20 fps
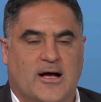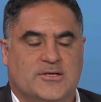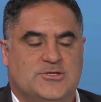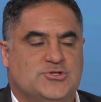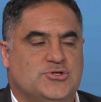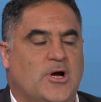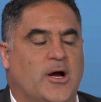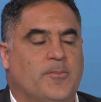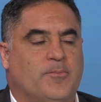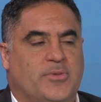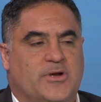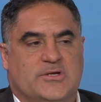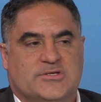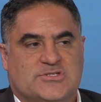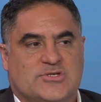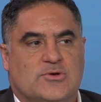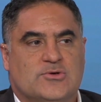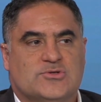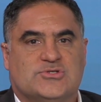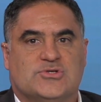Trump, but
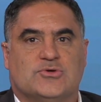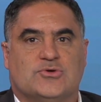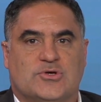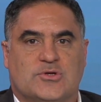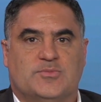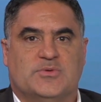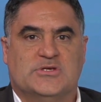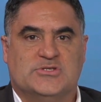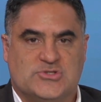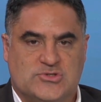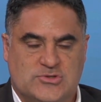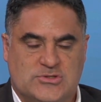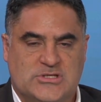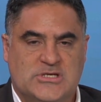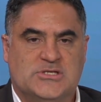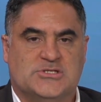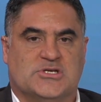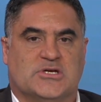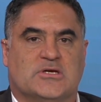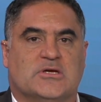it's also could be
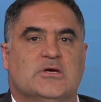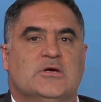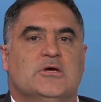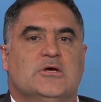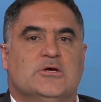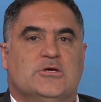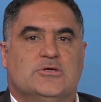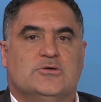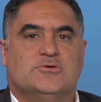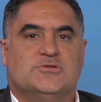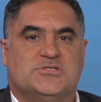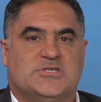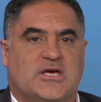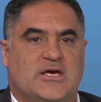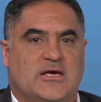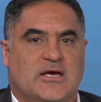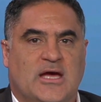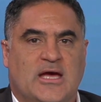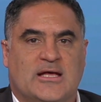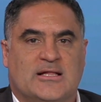strategic. You say,
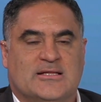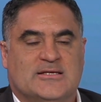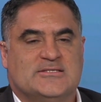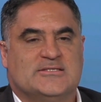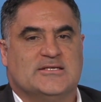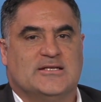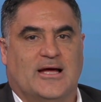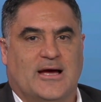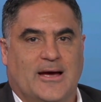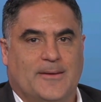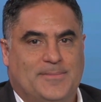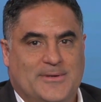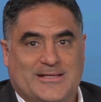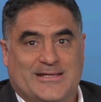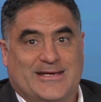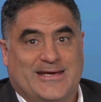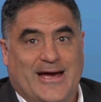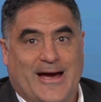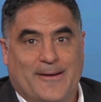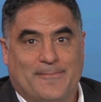hey, listen, I beat the
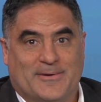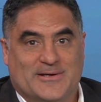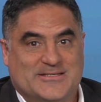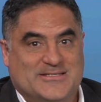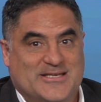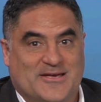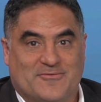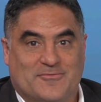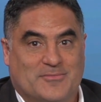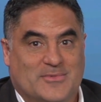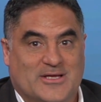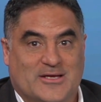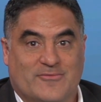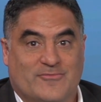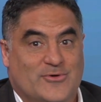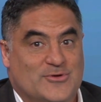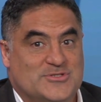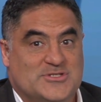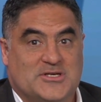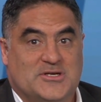guy by 7 million
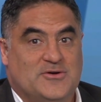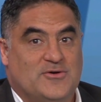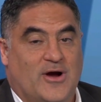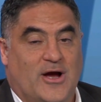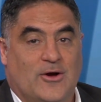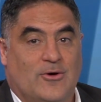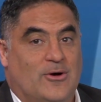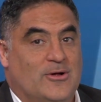votes. You can cry all